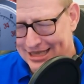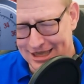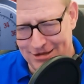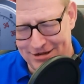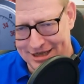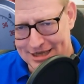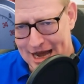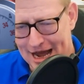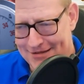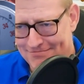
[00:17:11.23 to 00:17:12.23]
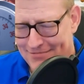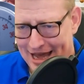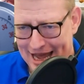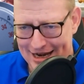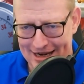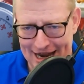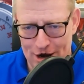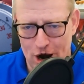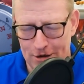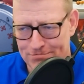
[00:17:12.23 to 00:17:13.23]
a little bit of time and
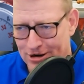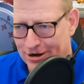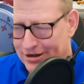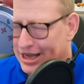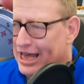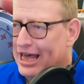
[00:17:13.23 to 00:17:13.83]
heartburn.